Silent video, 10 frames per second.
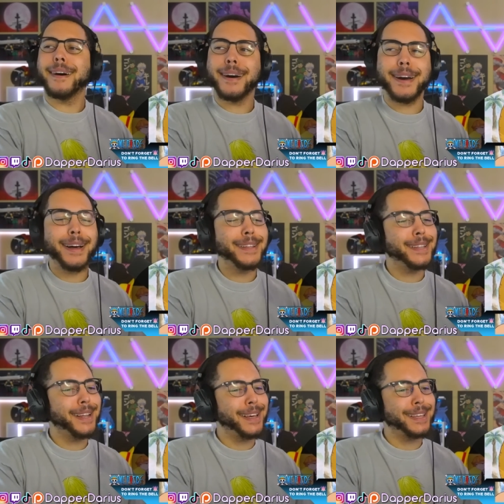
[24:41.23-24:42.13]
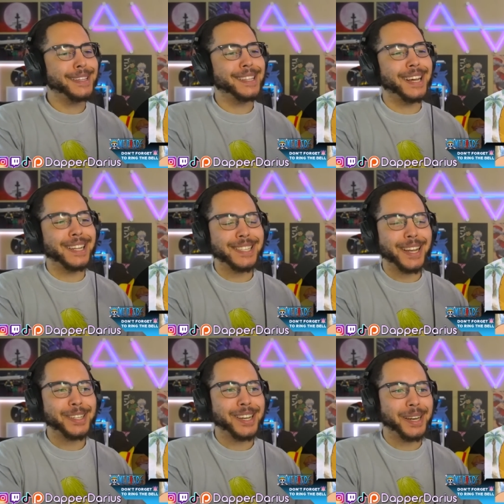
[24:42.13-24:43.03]
I like that. That's
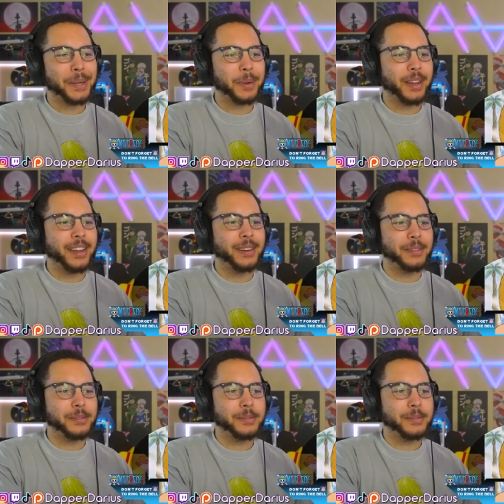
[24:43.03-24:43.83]
actually kind of creative.